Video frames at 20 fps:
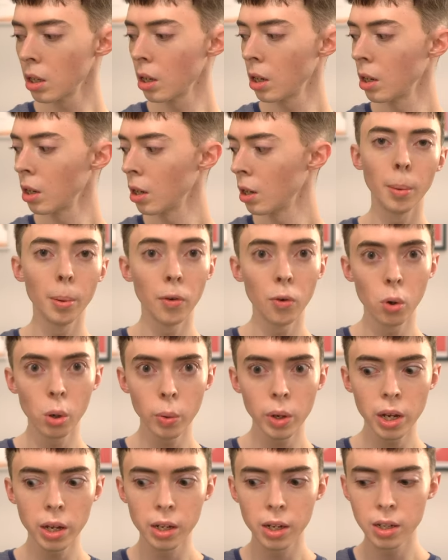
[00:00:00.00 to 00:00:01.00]
But before
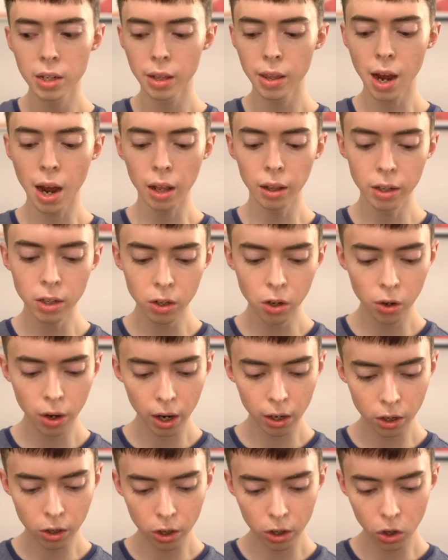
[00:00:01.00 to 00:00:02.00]
we get into that, let's go
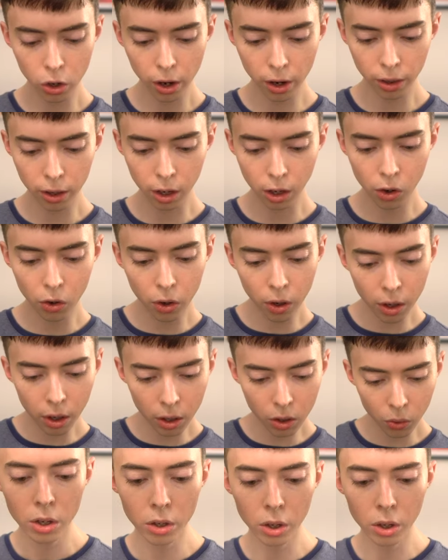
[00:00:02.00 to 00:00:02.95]
ahead and just look at the ingredients.